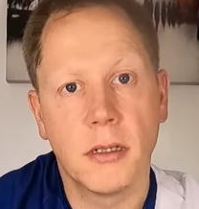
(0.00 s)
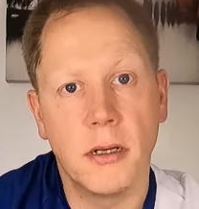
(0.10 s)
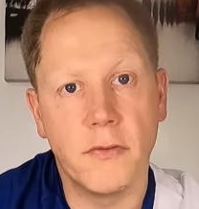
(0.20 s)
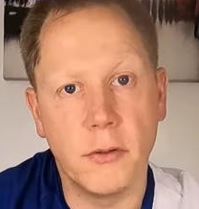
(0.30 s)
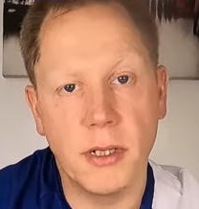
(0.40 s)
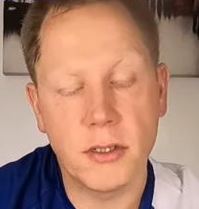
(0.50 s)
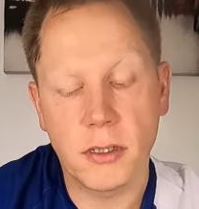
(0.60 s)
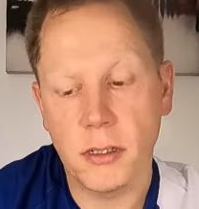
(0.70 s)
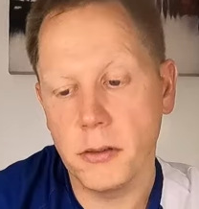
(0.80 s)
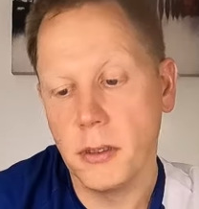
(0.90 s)
a few months
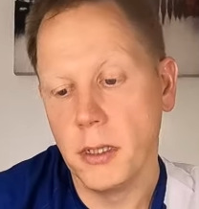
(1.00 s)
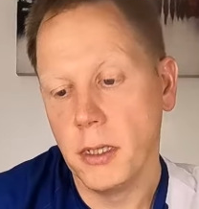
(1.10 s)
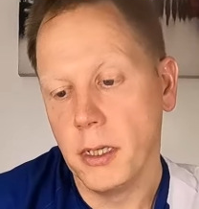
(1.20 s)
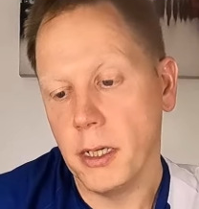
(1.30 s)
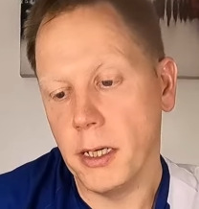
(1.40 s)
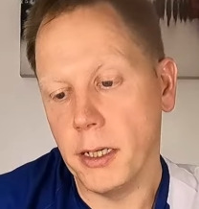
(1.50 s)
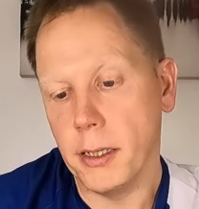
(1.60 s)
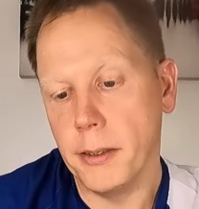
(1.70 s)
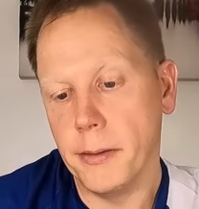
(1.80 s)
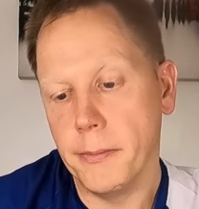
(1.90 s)
ago,
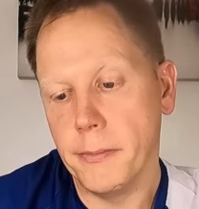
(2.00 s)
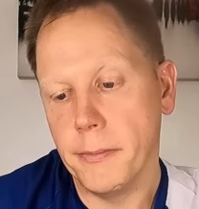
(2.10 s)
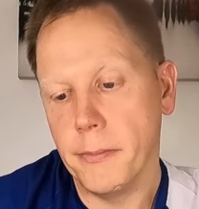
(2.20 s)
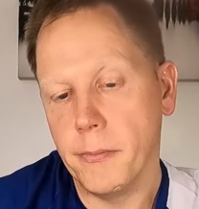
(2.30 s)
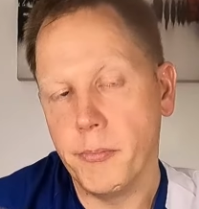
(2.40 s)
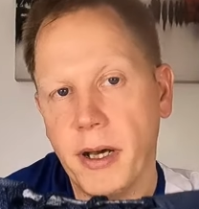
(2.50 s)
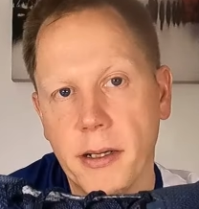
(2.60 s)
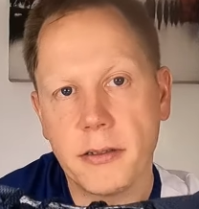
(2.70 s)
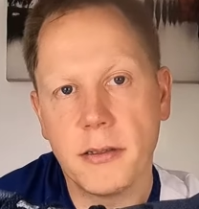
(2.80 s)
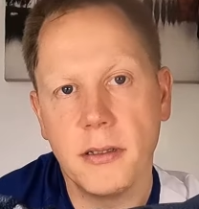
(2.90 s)

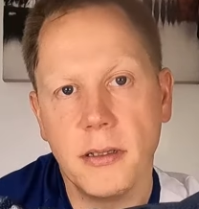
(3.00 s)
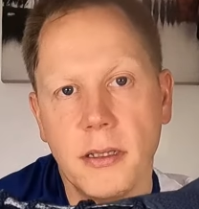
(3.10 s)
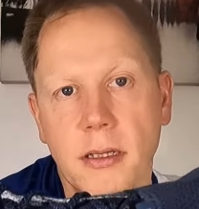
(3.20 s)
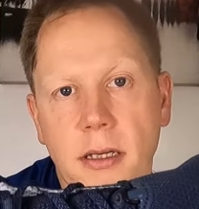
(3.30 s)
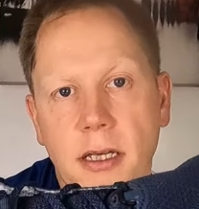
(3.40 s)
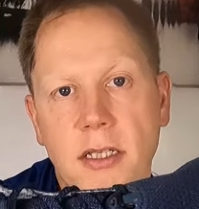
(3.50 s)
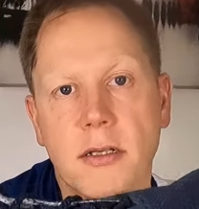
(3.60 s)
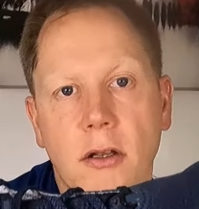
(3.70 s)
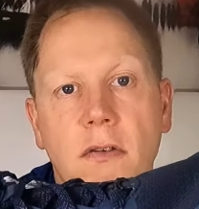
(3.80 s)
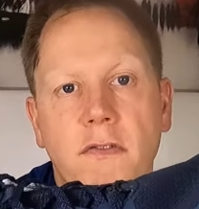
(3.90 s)
but it's
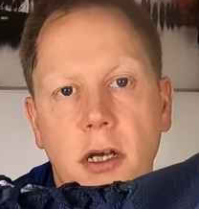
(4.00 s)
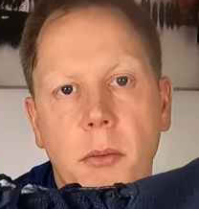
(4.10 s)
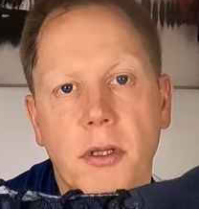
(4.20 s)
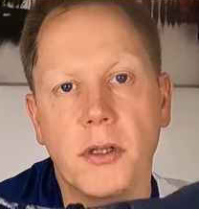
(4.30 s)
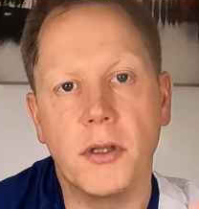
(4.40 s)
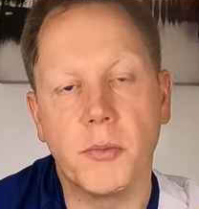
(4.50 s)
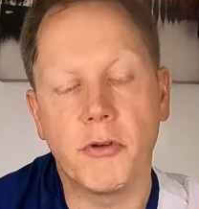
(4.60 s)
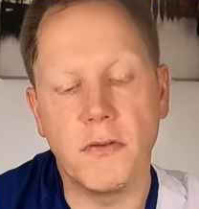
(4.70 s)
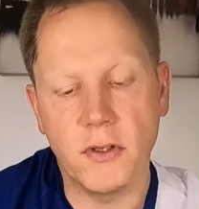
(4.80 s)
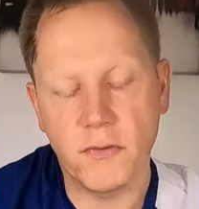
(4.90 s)
a lot firmer than the
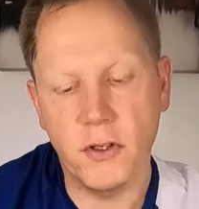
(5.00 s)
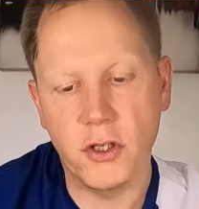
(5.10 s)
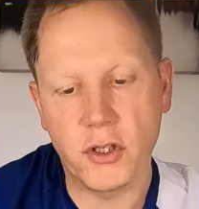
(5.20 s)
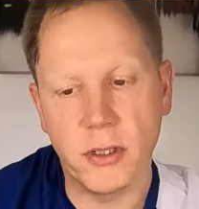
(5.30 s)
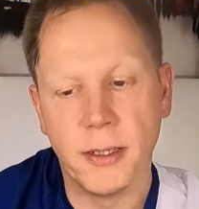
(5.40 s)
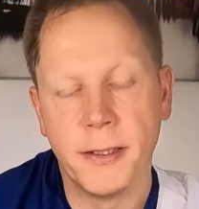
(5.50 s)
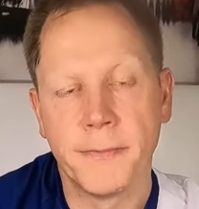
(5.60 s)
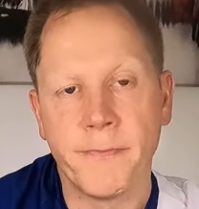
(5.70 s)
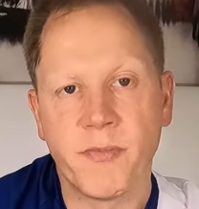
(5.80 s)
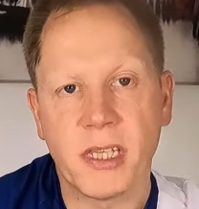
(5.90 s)
previous version.
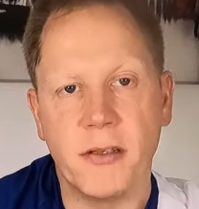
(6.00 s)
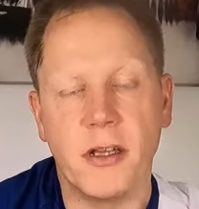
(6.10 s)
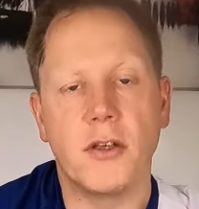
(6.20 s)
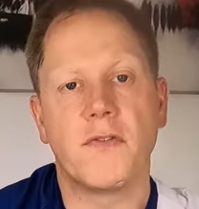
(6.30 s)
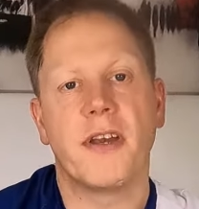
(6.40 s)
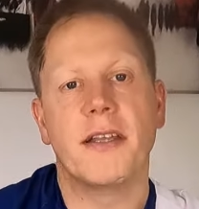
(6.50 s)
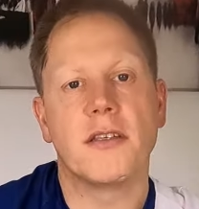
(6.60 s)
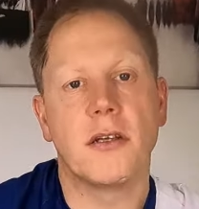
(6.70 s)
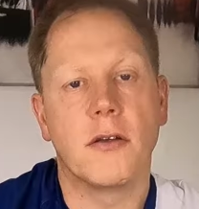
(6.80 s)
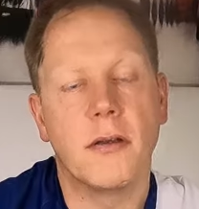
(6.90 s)
And those
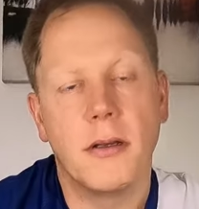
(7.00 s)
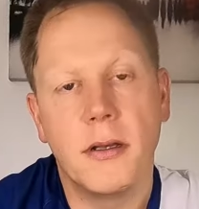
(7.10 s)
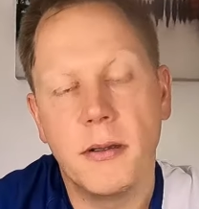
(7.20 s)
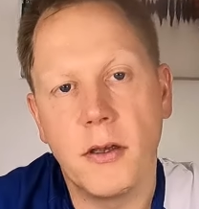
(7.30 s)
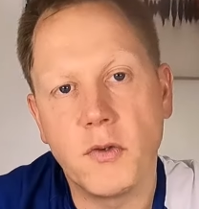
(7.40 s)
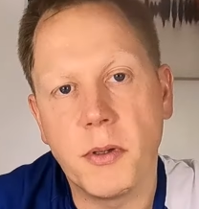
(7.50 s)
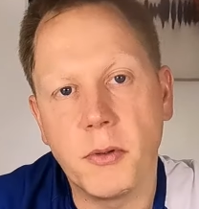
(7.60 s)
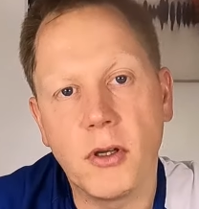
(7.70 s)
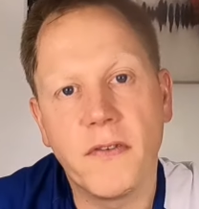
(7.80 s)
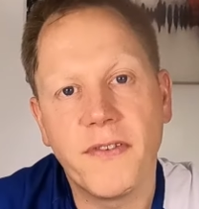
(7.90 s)

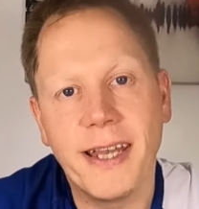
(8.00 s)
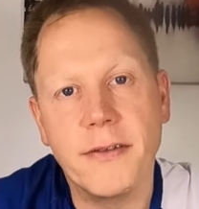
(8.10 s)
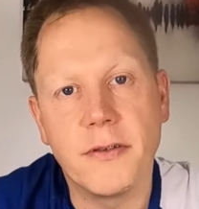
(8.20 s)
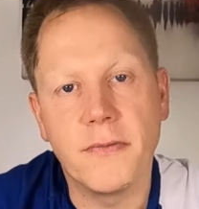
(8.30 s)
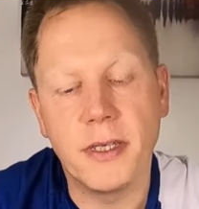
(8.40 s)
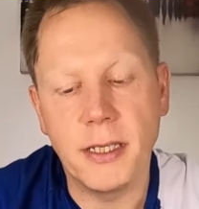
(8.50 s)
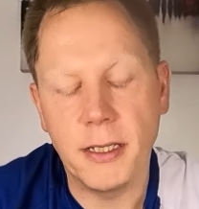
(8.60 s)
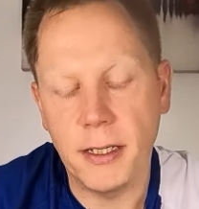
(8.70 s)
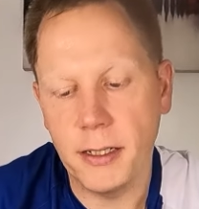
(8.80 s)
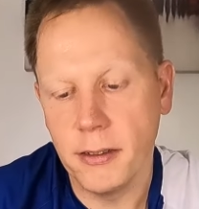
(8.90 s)
people that are fans of
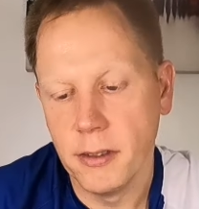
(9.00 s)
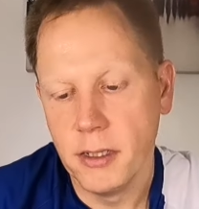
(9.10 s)
the